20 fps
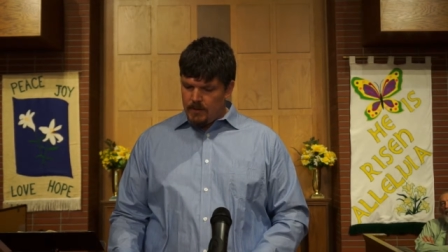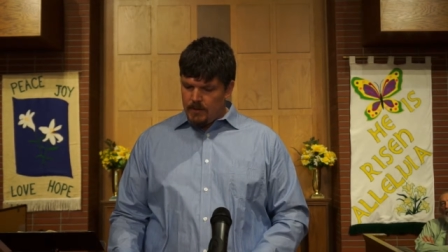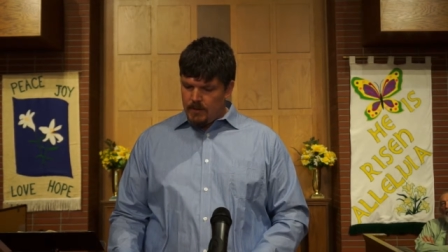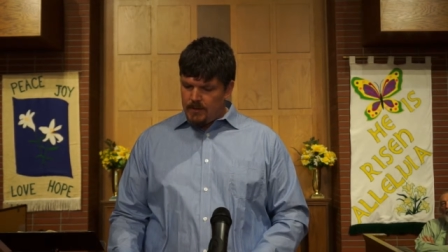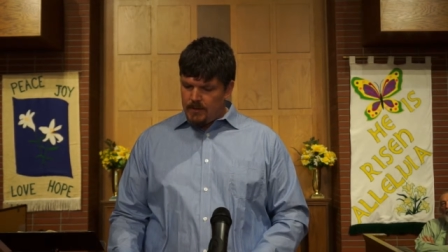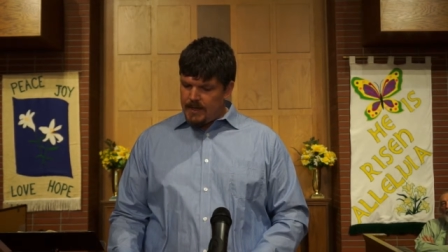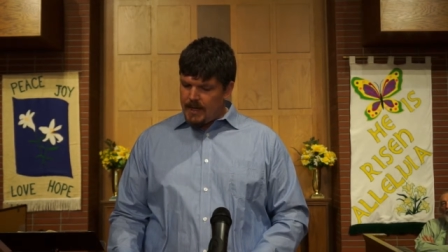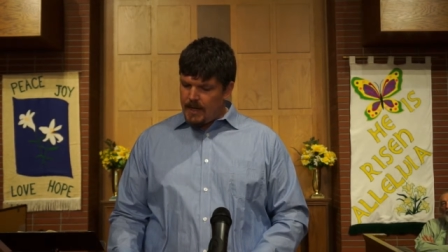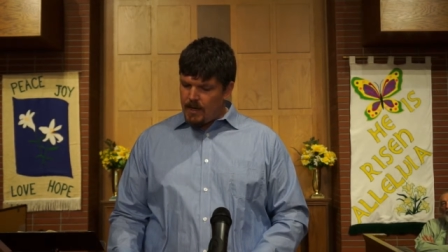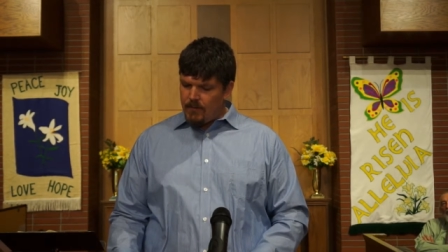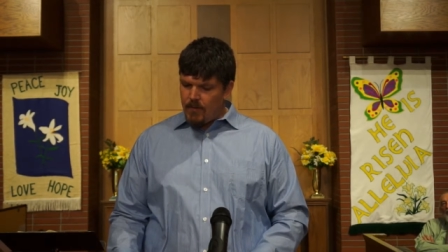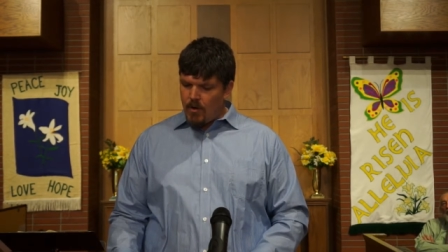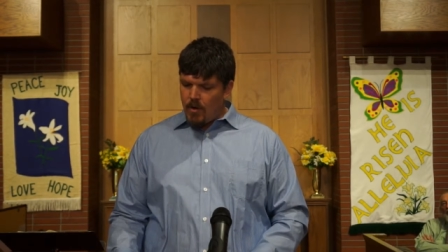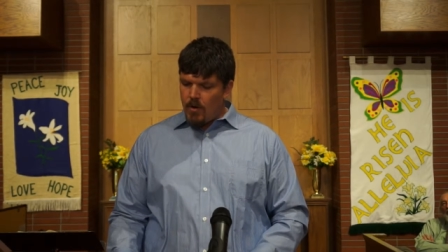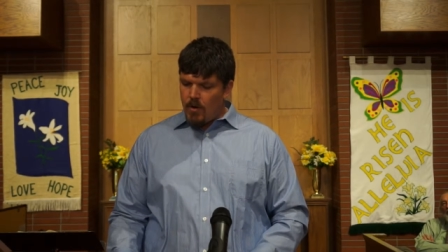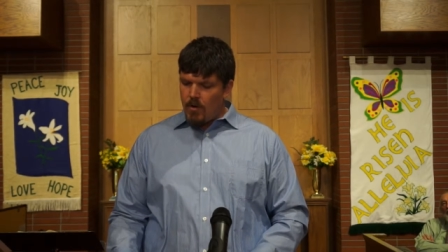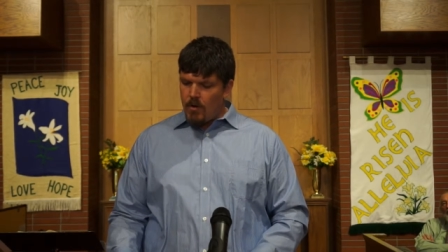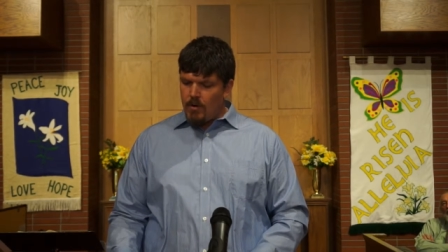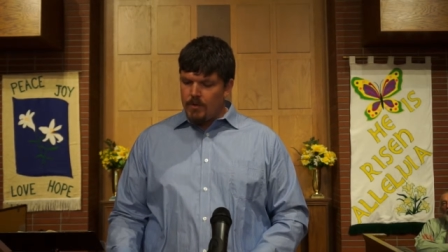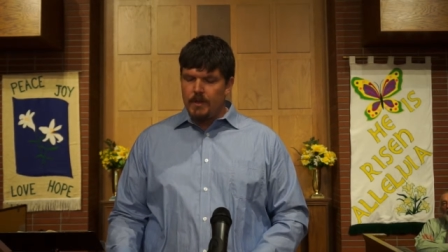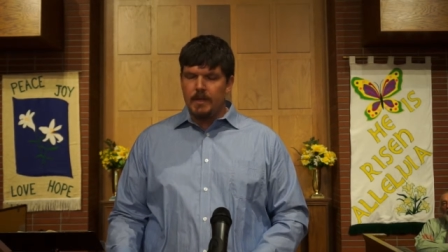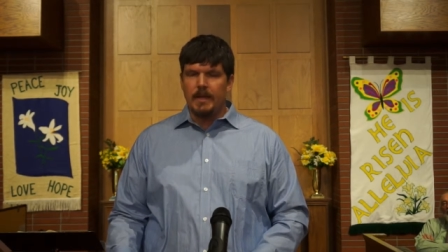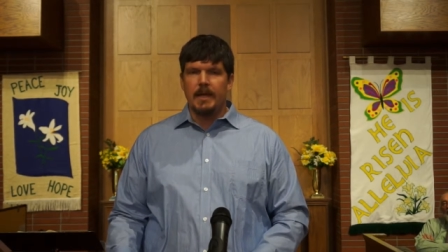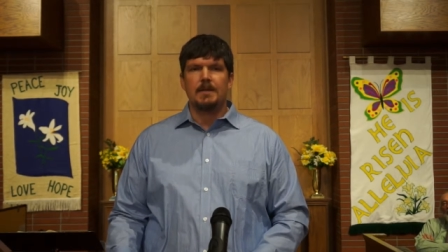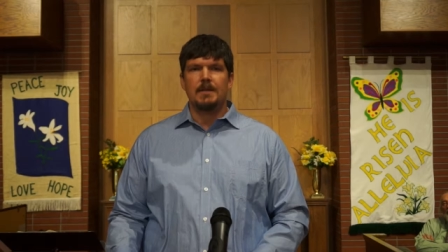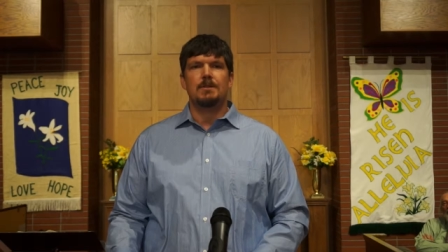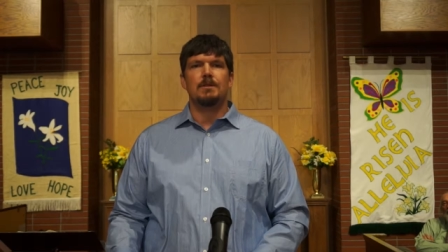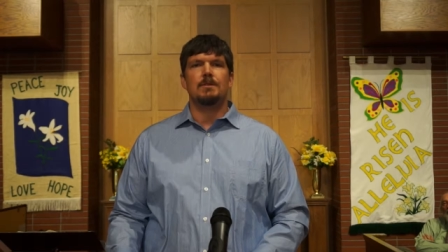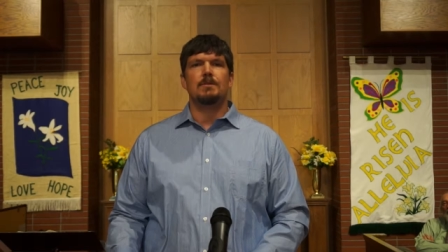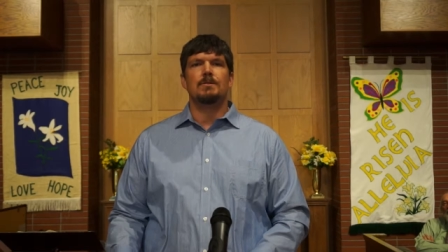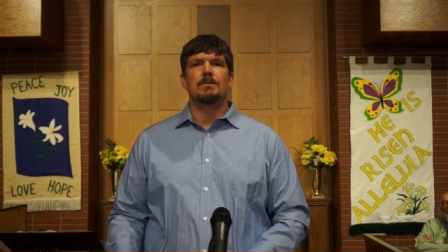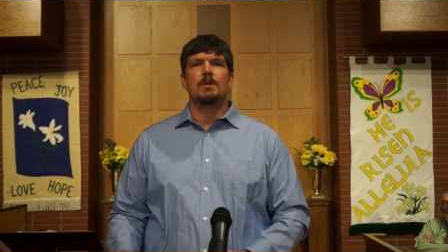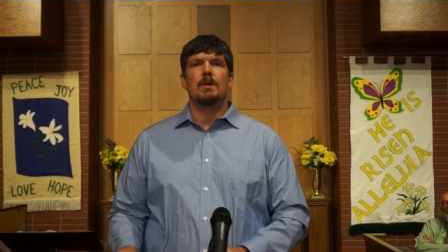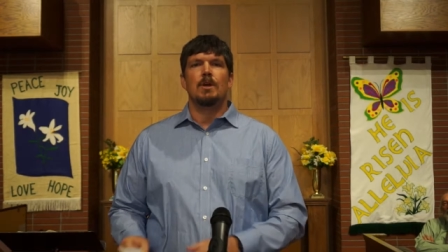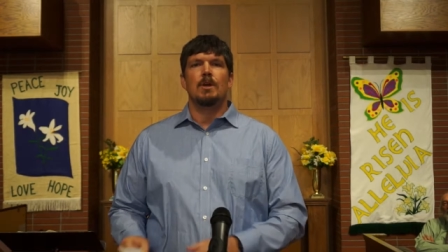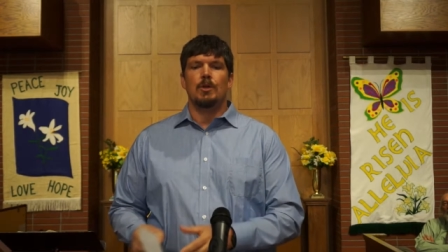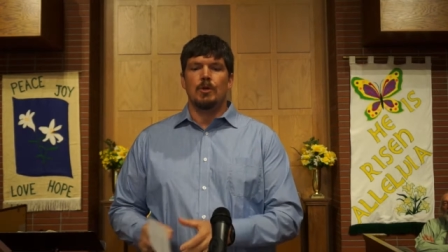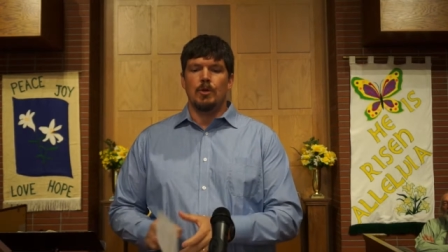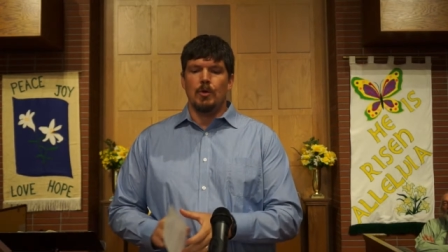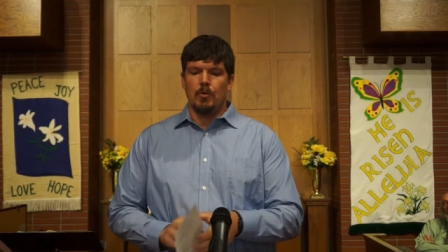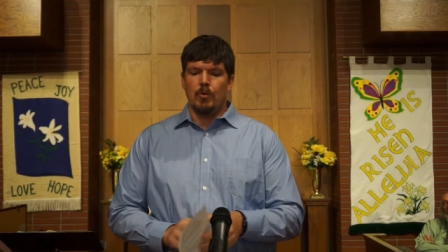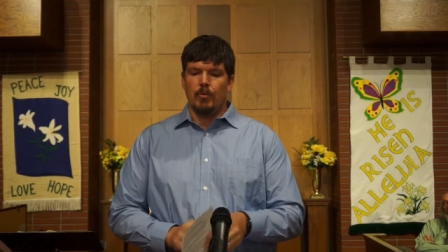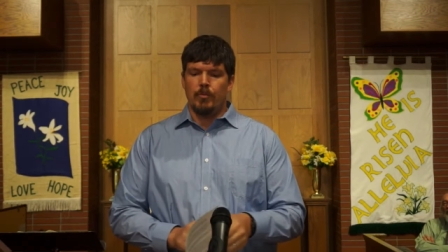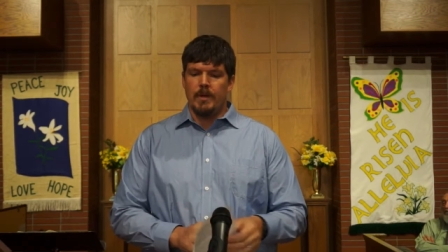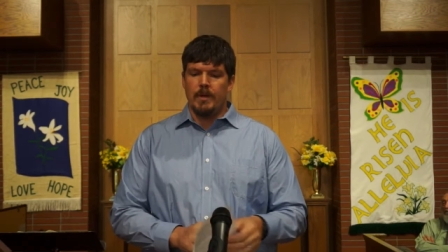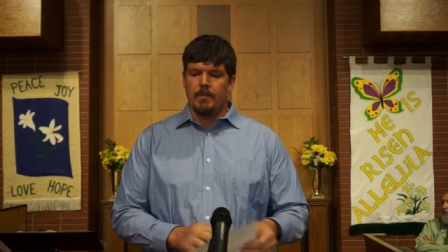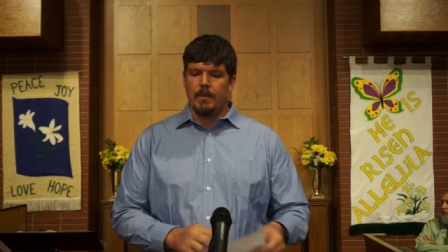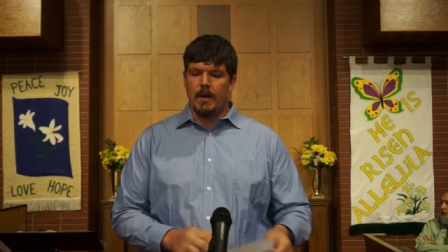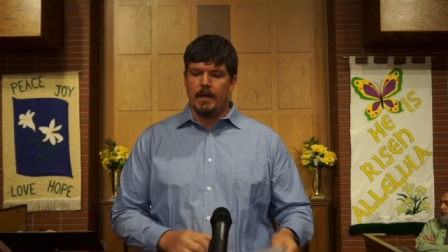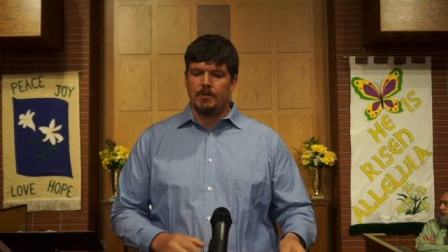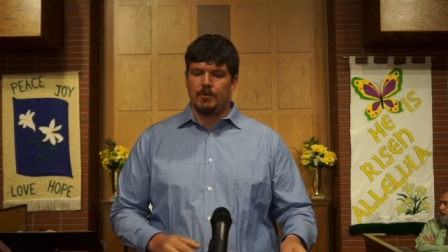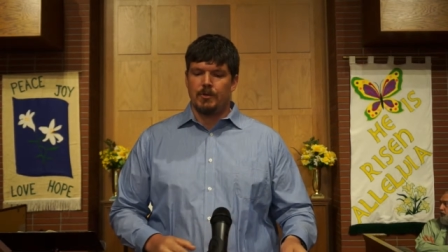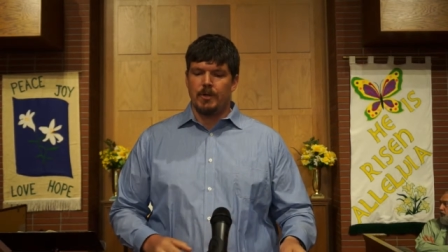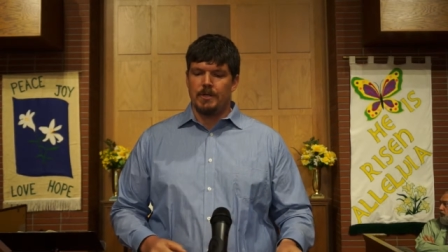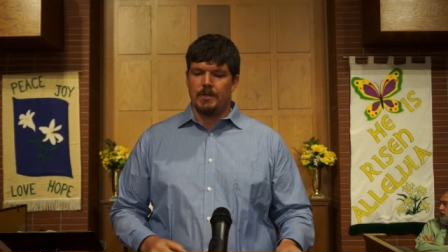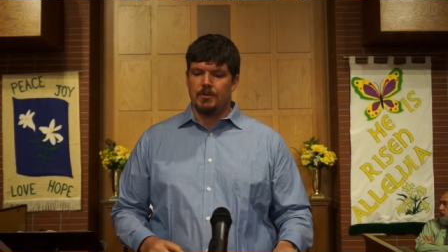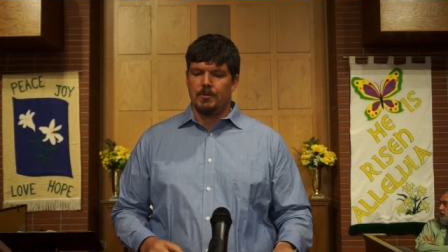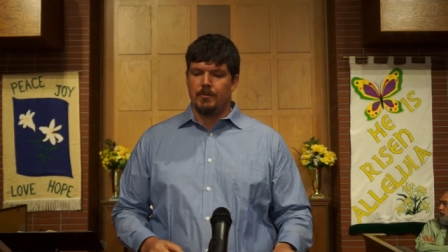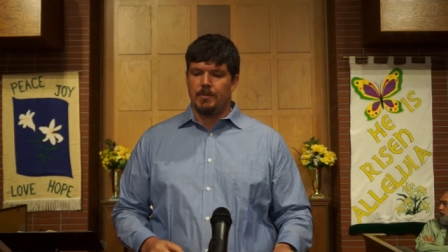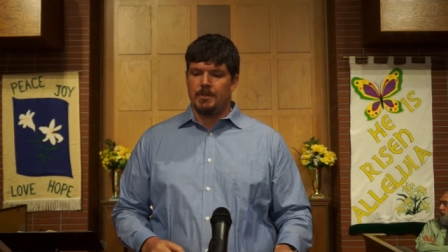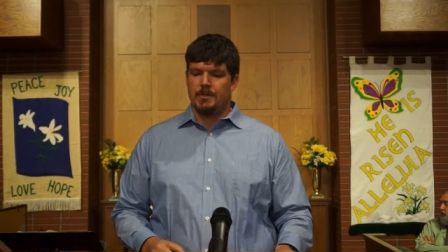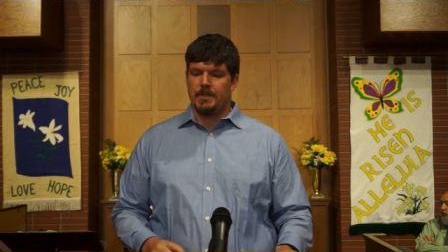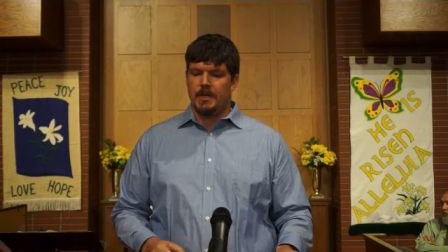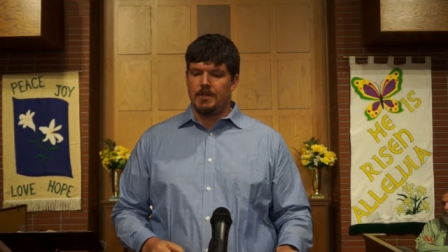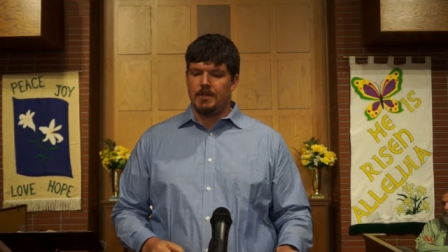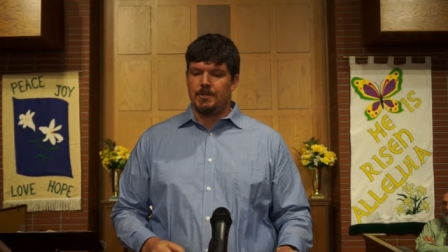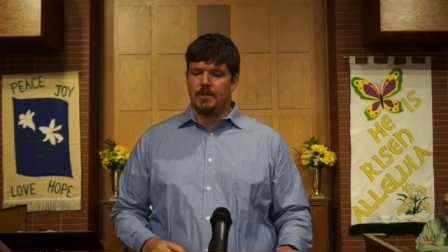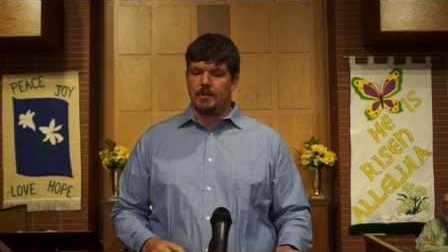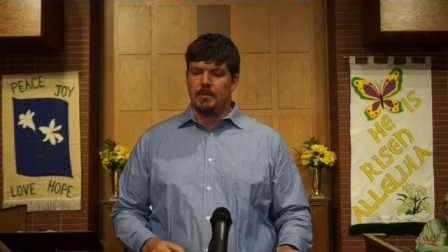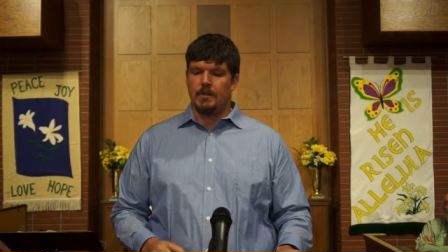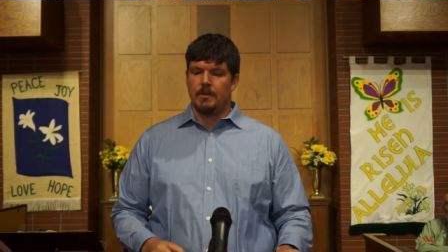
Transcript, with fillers: then out of all the nations you will be my treasured possession.